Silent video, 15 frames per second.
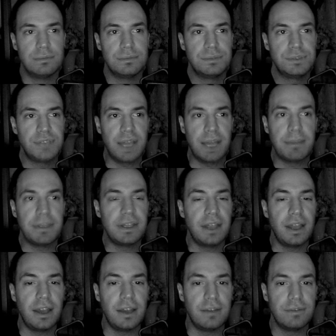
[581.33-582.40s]
Sam and
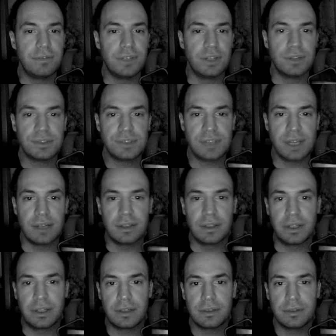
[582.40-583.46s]
Dave don't sound
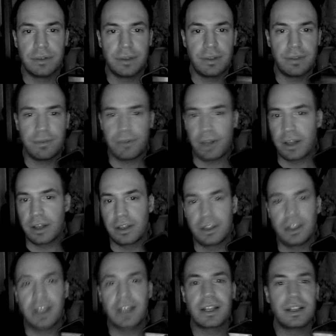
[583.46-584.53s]
like Aretha Franklin.
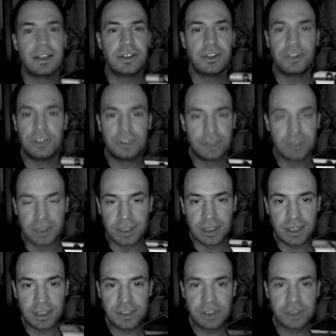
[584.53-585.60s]
Like the
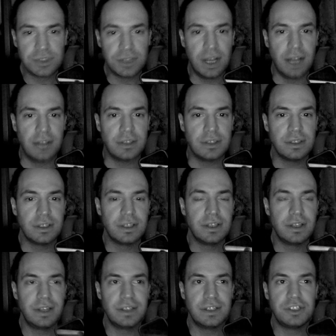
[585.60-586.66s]
list goes on.
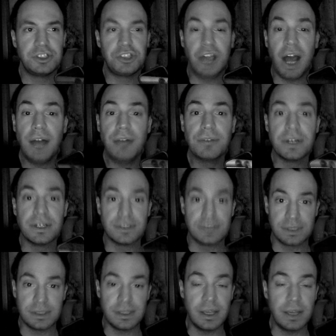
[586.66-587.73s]
The genre is
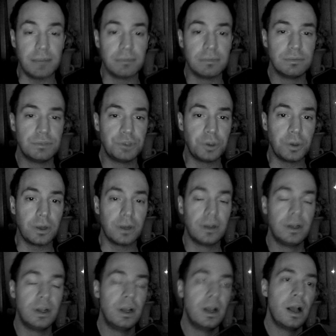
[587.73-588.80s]
the same, sure.
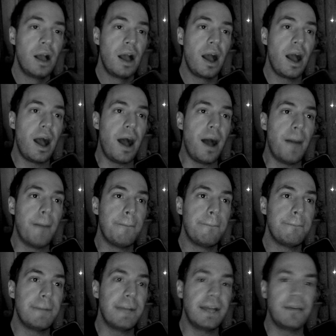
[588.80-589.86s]

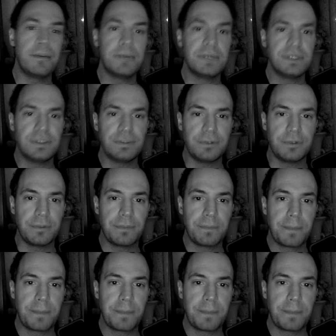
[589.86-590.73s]
But everybody's different.